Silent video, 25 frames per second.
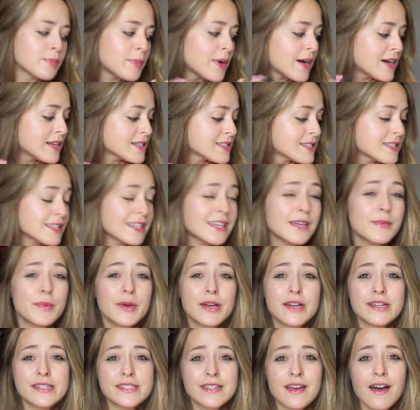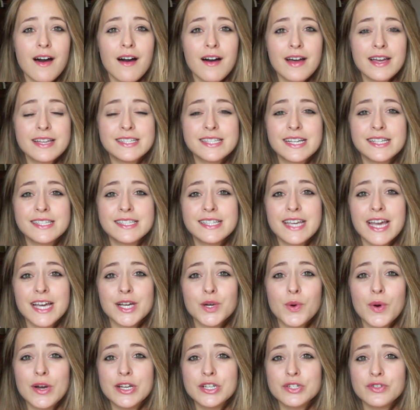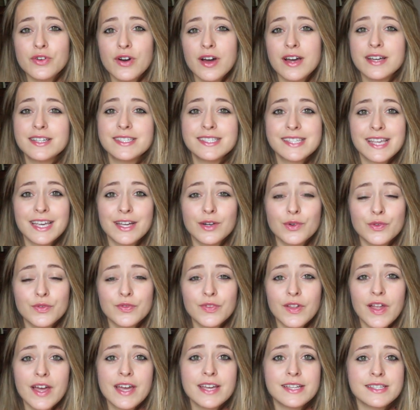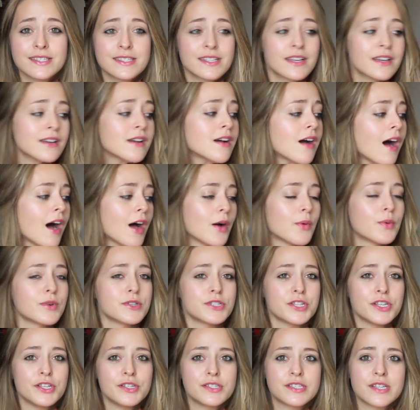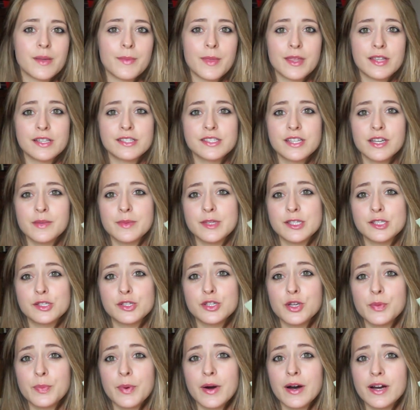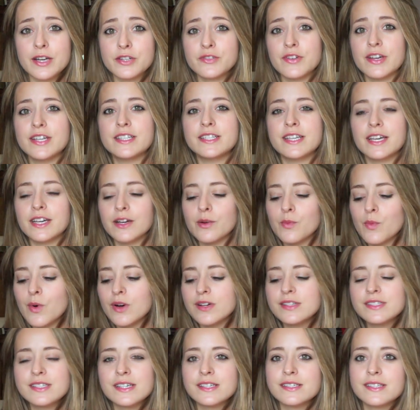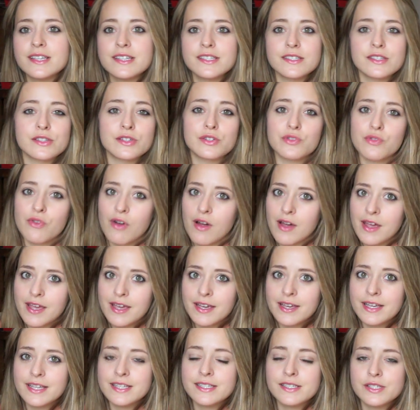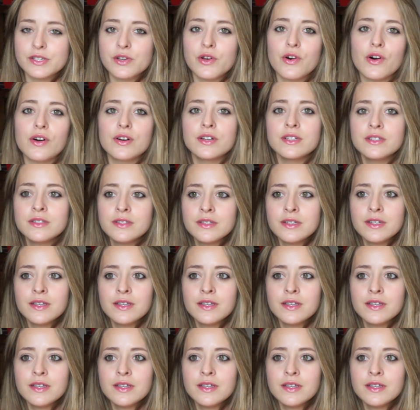Personally, because I tend to get quite dry skin on flights, I want to use something that's going to be super hydrating. And whilst this isn't drying, it's not